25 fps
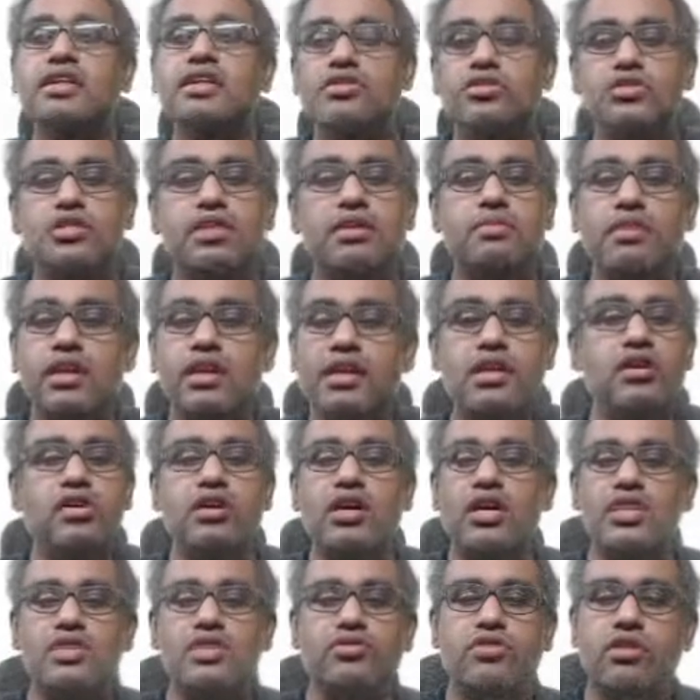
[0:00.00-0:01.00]
So sir, medial
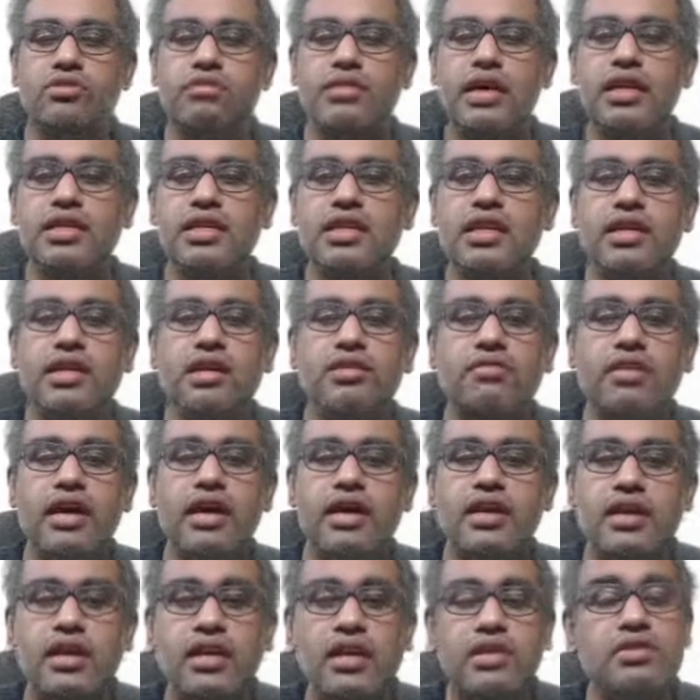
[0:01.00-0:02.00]
cord is formed by the
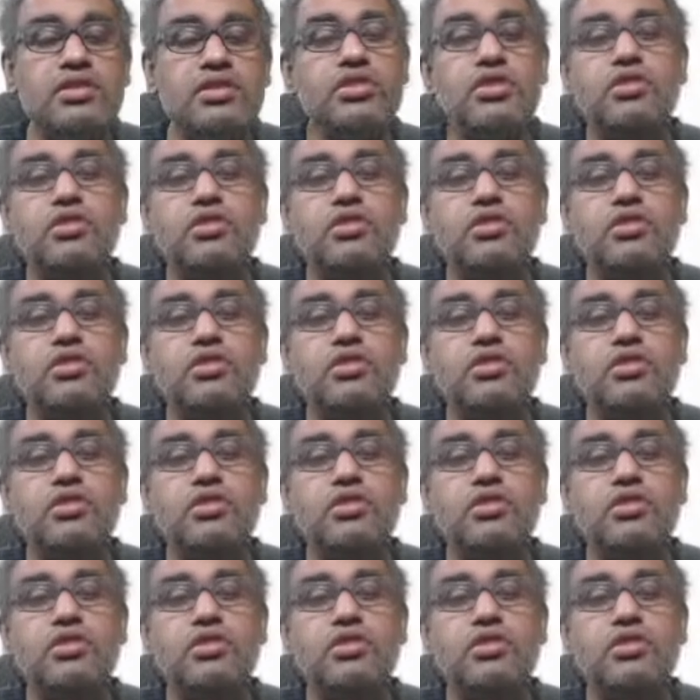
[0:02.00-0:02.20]
ventral division